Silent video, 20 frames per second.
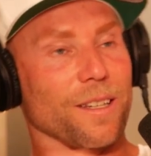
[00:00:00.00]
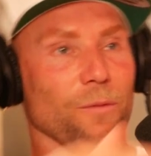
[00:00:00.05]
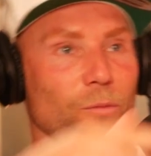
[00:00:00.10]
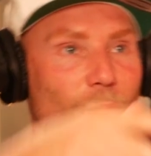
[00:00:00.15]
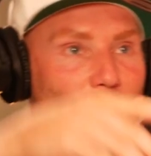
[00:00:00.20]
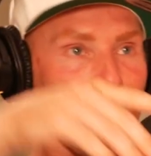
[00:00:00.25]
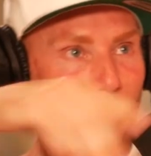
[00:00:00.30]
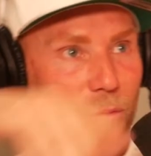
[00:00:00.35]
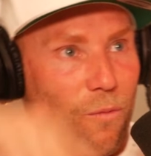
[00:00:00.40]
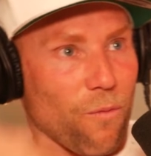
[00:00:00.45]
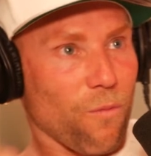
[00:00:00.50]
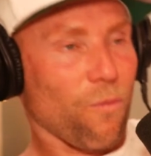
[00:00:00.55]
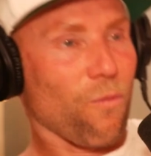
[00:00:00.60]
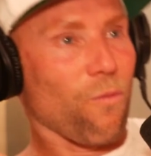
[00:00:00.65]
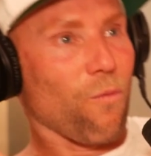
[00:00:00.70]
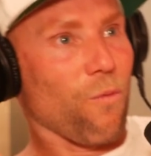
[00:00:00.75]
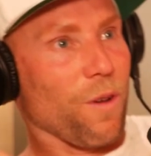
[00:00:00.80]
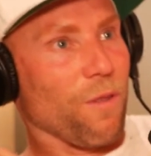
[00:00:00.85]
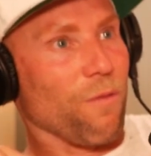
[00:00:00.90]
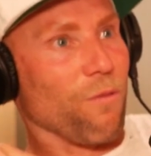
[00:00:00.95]
And what
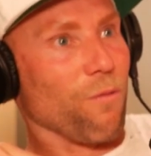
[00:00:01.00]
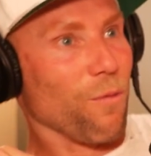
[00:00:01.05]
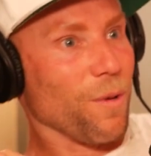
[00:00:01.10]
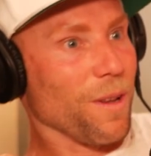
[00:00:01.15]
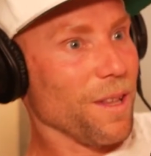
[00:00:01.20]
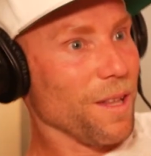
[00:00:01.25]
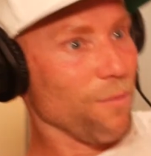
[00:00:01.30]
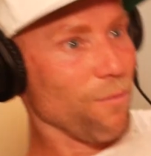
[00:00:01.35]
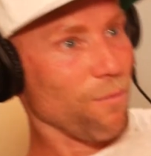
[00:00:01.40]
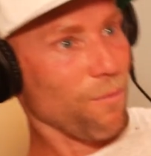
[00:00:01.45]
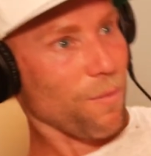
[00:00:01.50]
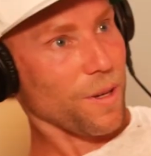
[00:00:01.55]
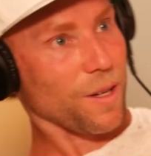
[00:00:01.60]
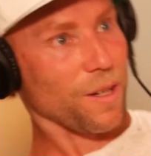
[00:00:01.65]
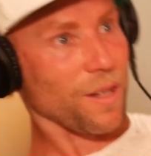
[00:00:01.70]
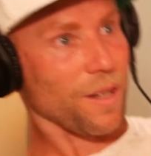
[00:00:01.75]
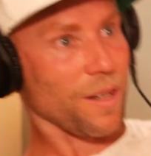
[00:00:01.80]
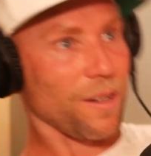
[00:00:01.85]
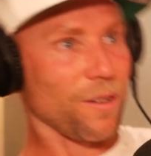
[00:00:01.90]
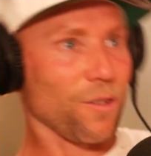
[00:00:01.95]
we've really
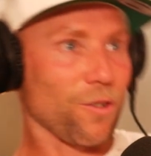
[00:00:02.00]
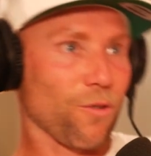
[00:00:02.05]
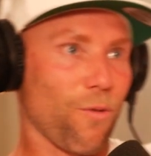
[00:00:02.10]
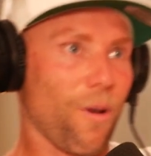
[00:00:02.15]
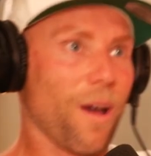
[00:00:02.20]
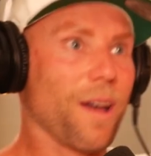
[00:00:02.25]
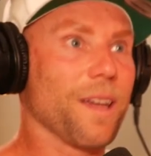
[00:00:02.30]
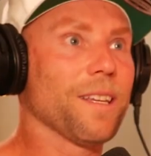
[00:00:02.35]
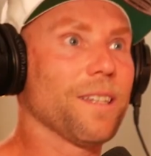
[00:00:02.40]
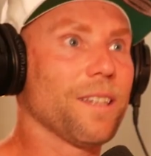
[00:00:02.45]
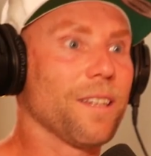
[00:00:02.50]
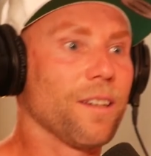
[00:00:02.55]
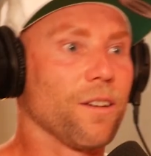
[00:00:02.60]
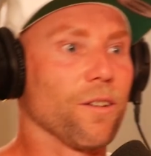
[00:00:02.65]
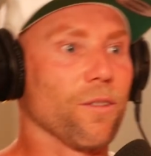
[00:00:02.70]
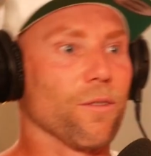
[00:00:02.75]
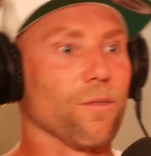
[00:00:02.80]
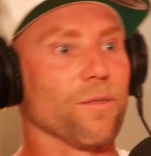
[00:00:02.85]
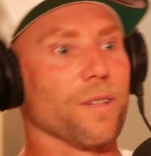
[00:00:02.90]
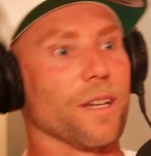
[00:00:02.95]
been trying to
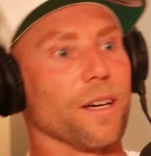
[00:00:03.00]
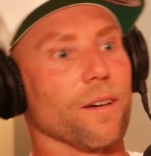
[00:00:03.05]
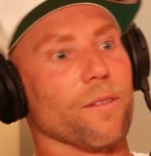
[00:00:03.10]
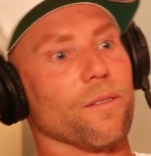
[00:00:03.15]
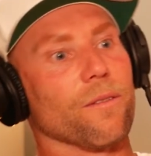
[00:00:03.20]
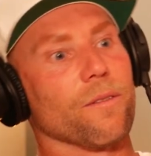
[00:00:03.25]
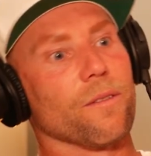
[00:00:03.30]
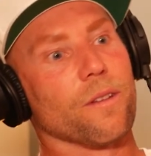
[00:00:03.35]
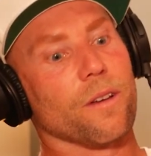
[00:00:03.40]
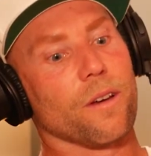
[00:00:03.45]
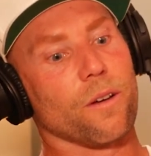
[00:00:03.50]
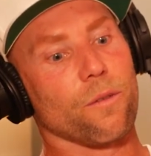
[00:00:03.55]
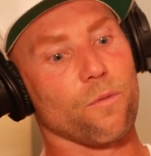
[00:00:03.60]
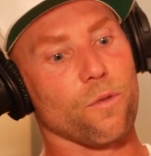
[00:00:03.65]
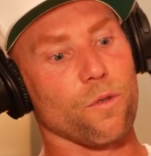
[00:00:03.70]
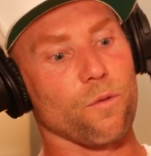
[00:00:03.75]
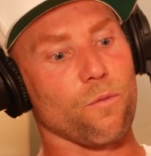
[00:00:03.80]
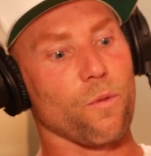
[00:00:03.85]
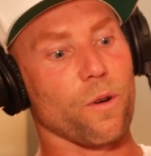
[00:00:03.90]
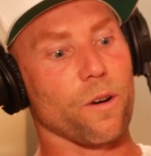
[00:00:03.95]
go down a
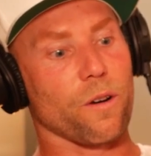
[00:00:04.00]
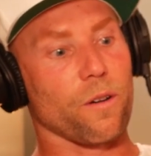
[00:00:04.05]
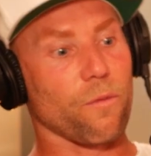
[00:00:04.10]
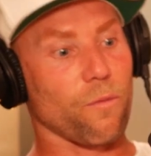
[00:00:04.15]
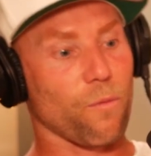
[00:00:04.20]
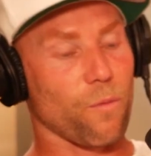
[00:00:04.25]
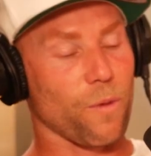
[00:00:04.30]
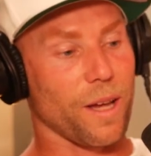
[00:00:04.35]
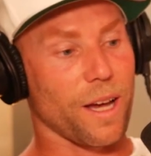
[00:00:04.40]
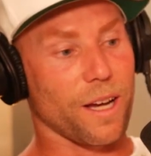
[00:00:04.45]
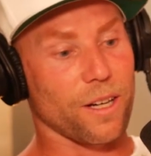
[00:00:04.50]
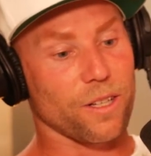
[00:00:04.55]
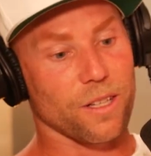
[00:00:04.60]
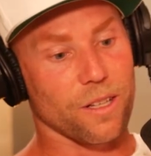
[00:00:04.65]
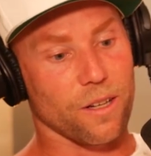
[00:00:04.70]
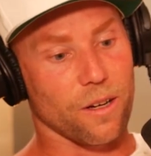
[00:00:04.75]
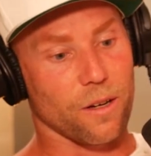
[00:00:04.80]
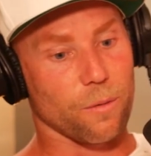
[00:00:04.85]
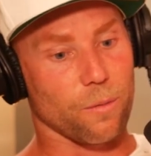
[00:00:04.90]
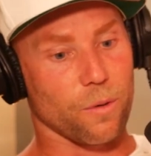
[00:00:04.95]
route where we actually
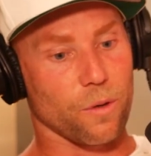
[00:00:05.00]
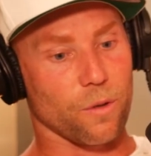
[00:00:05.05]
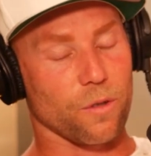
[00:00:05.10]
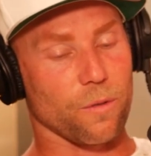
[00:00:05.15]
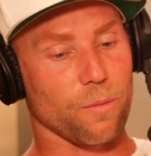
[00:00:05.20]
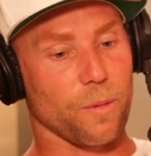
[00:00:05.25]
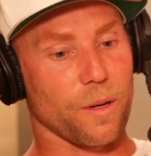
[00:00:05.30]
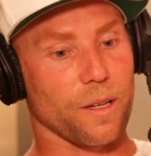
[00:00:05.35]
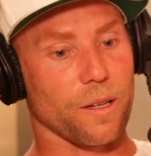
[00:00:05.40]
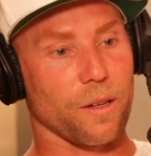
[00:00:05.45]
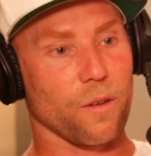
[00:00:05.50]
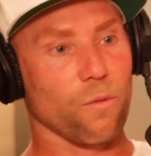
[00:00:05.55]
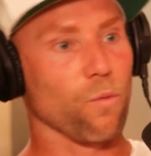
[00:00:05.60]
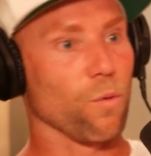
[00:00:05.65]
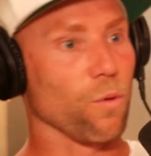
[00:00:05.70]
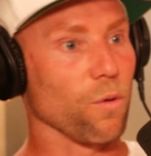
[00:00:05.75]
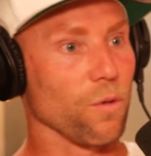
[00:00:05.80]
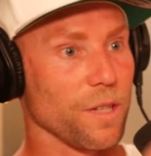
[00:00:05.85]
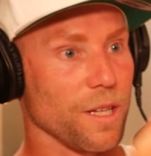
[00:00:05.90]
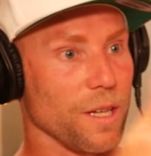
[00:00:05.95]
got approached by
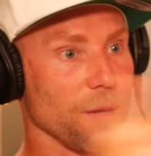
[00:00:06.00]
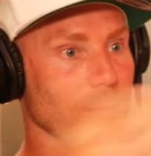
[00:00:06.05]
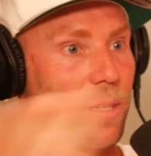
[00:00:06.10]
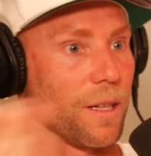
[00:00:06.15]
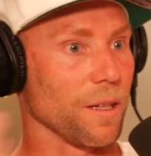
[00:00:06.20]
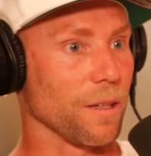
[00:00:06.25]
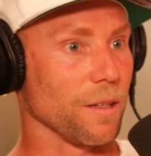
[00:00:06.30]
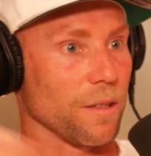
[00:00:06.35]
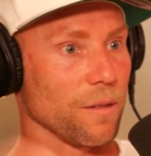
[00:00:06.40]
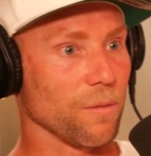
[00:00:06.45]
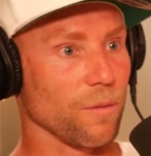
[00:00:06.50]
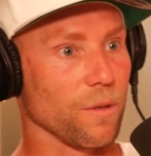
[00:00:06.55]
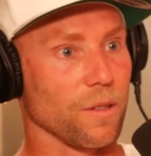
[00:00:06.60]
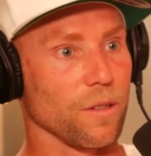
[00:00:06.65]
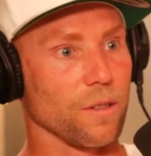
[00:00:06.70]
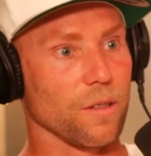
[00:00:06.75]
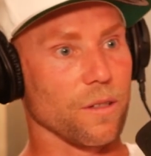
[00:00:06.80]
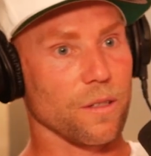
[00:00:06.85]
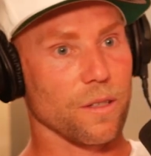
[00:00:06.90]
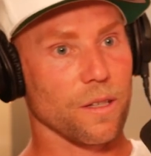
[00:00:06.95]
World Team Tennis, which
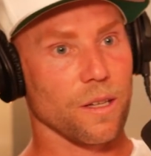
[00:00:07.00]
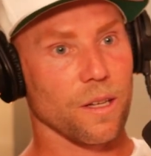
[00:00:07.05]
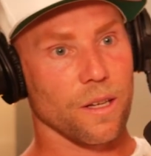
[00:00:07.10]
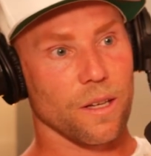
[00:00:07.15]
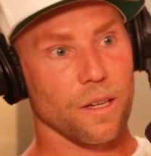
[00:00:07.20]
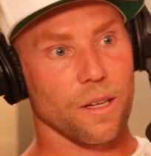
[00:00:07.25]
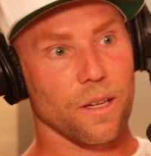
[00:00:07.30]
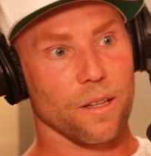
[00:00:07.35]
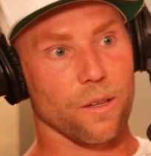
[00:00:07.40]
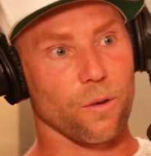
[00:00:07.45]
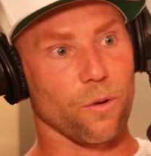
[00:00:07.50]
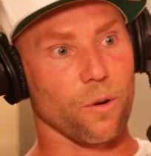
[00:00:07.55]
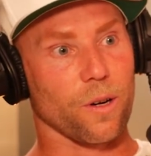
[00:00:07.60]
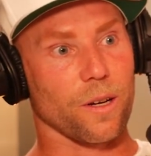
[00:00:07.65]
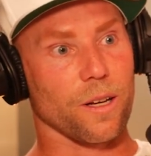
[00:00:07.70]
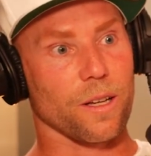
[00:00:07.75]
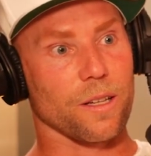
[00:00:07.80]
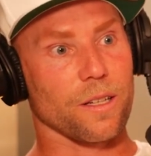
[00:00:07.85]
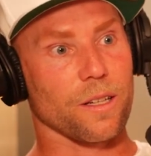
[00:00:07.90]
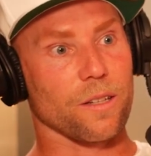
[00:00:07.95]
is the
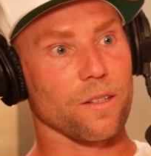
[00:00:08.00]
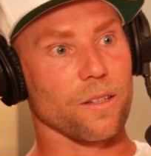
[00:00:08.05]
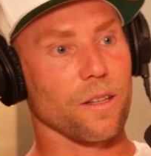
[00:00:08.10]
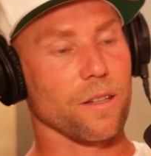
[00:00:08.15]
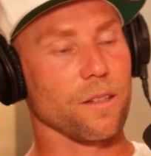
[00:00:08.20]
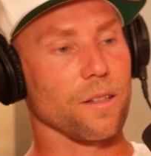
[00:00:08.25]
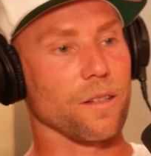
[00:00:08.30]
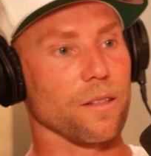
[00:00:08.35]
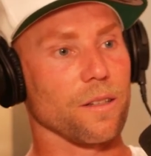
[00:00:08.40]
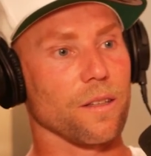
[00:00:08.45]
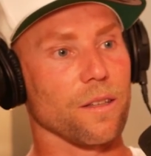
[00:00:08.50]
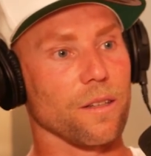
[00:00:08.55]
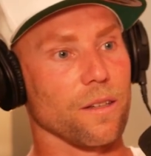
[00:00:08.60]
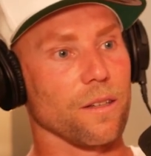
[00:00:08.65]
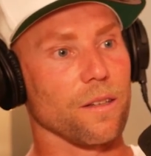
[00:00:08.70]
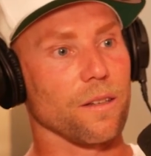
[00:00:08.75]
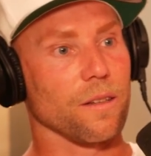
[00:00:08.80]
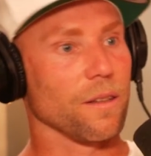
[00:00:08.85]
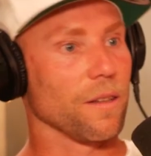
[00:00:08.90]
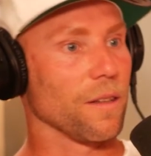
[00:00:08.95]
organization that does
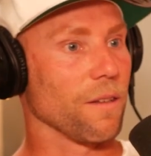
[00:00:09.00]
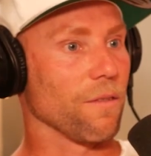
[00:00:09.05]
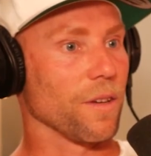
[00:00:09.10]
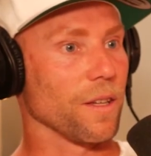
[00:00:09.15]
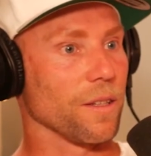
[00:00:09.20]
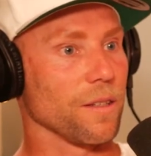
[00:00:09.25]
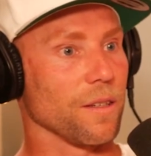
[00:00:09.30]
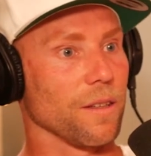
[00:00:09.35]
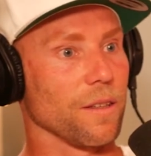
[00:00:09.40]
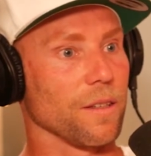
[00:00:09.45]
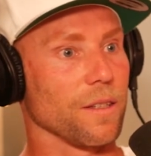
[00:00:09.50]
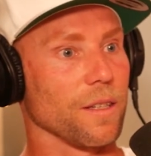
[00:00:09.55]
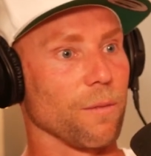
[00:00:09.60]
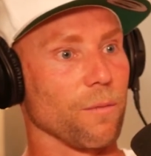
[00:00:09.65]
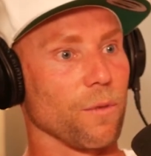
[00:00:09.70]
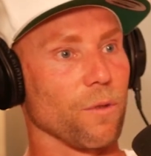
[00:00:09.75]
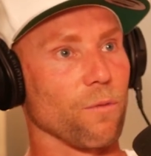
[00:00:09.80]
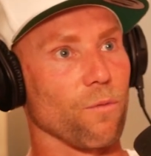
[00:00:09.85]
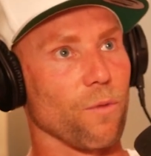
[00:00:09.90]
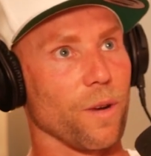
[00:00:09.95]
the events in the
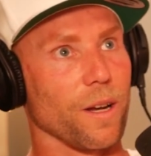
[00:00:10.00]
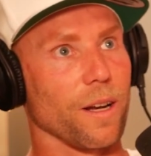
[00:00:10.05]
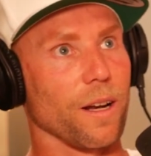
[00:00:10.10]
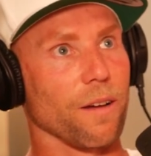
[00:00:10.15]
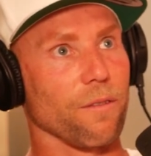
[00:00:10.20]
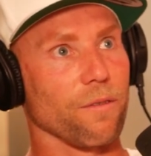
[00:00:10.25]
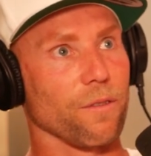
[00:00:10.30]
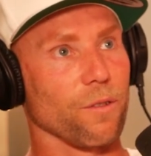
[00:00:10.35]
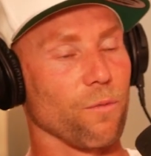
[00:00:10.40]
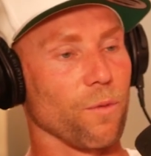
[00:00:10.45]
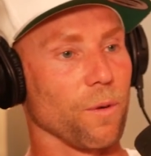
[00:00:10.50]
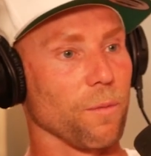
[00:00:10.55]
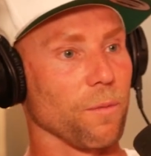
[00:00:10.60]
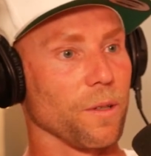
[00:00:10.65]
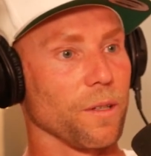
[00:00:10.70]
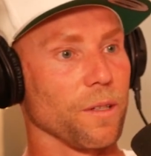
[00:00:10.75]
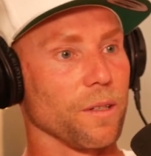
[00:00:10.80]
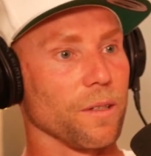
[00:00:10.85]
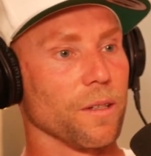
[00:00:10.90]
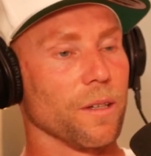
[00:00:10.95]
summer right after
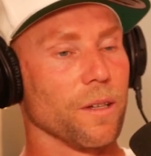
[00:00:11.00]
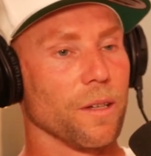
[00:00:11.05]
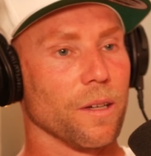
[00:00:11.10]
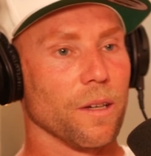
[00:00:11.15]
Wimbledon,